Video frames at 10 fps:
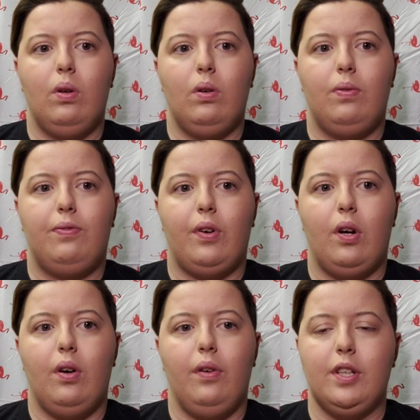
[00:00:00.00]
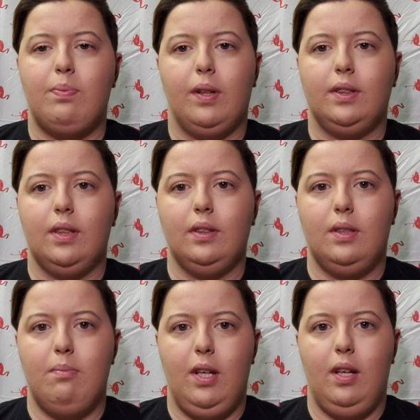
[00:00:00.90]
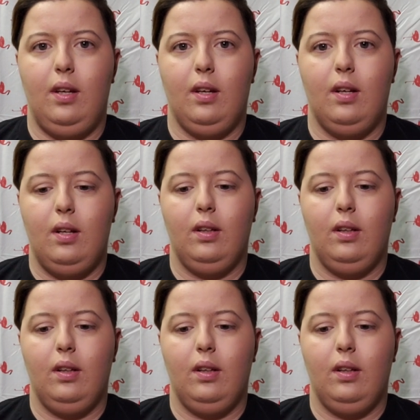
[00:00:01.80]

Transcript: for this person to be